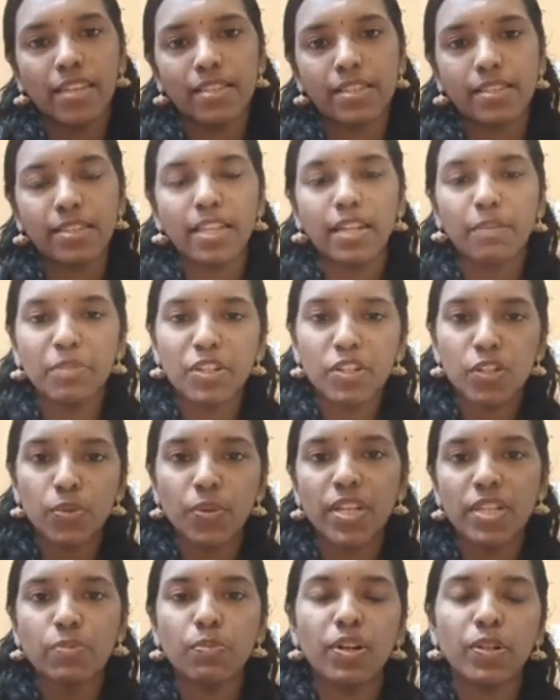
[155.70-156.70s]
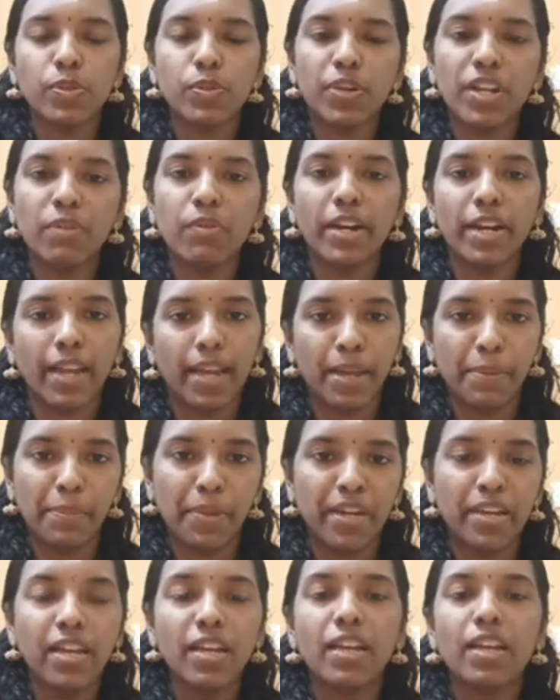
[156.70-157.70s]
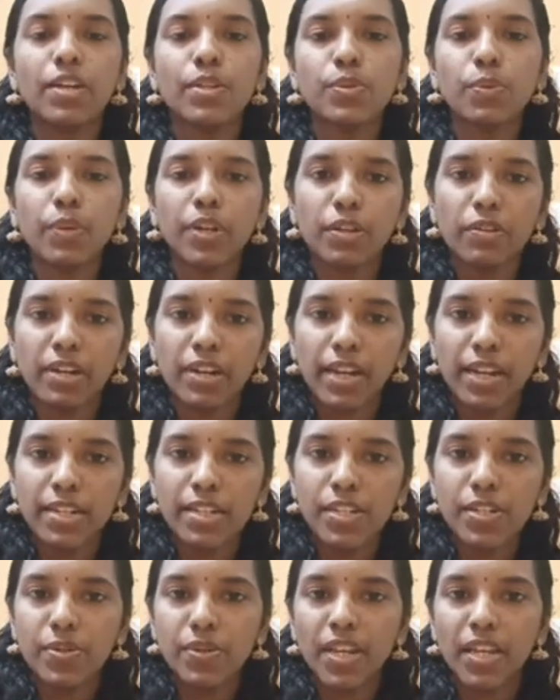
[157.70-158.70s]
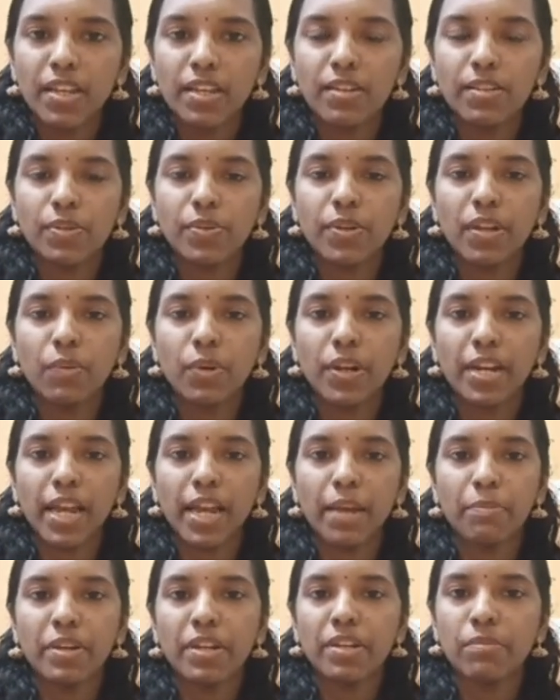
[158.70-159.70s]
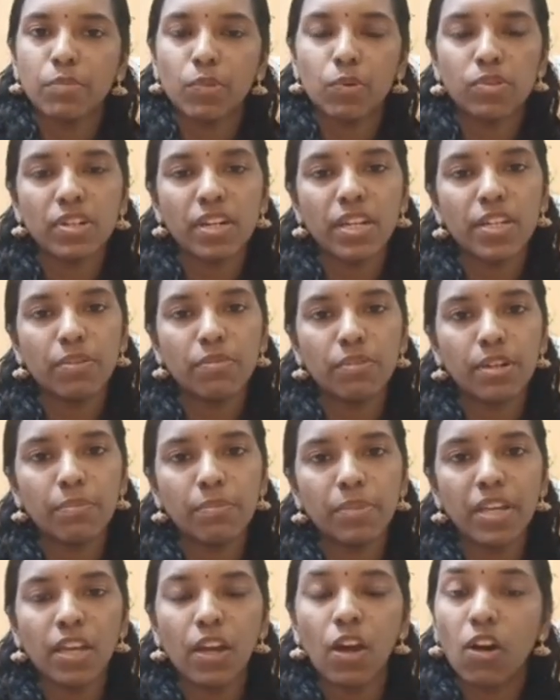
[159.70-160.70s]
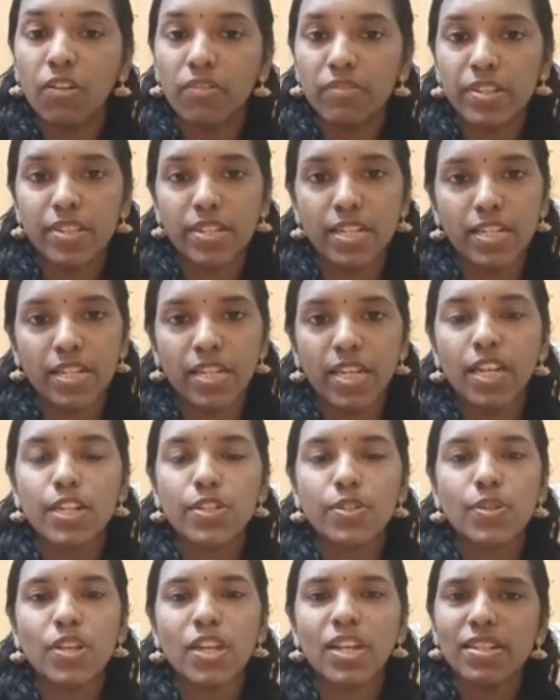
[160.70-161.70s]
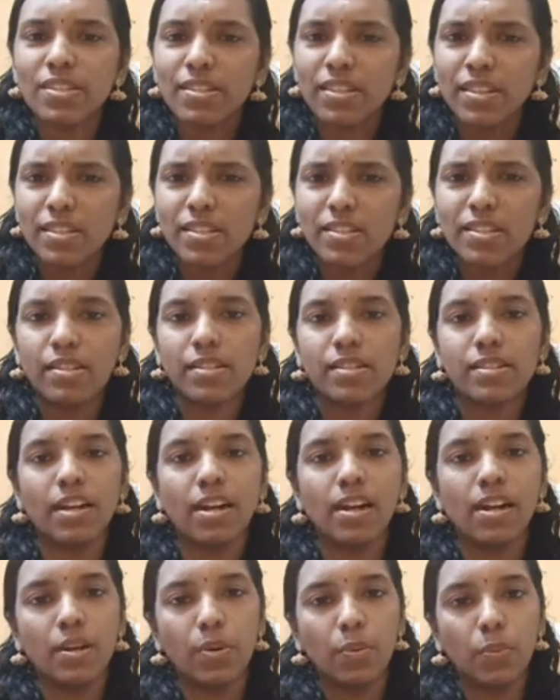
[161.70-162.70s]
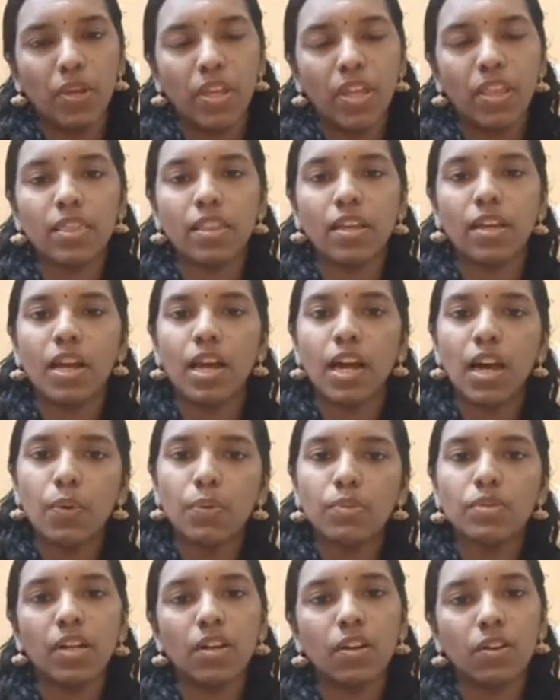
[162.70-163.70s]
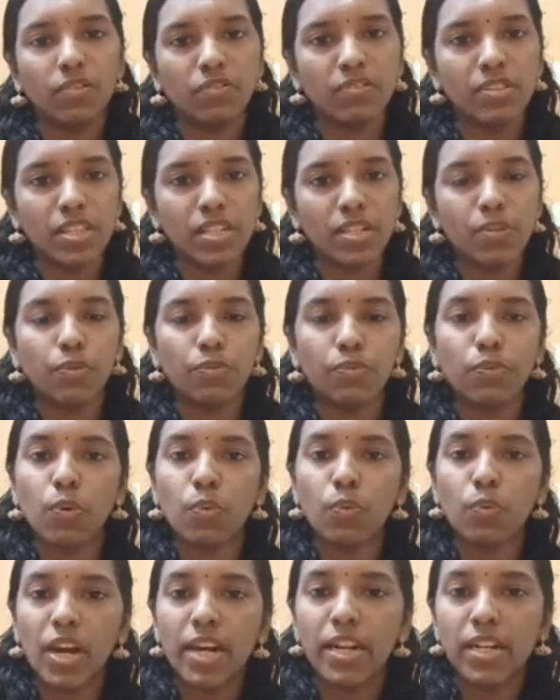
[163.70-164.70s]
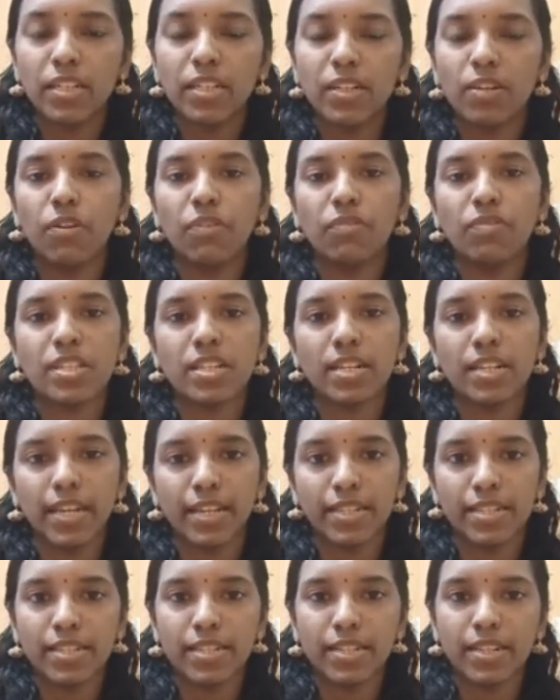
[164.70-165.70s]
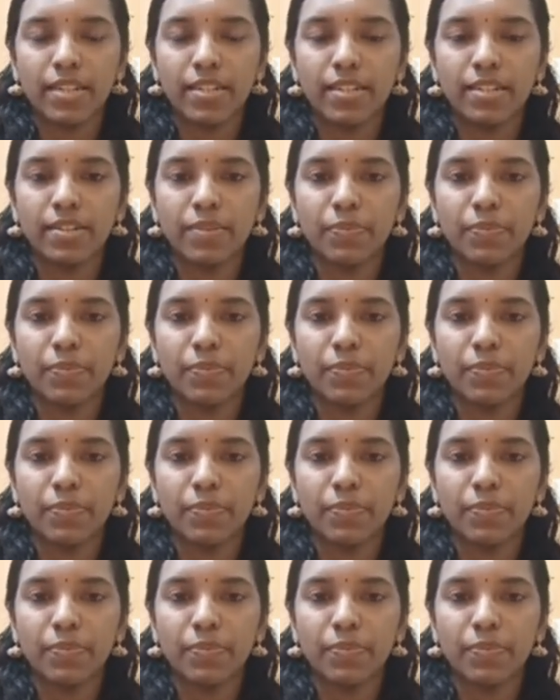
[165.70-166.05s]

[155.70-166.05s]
case. That means today's what, today what happened. So when you are writing today what happened, mostly it will be home visit. So you can just start with how the home visit, or for what the home visit has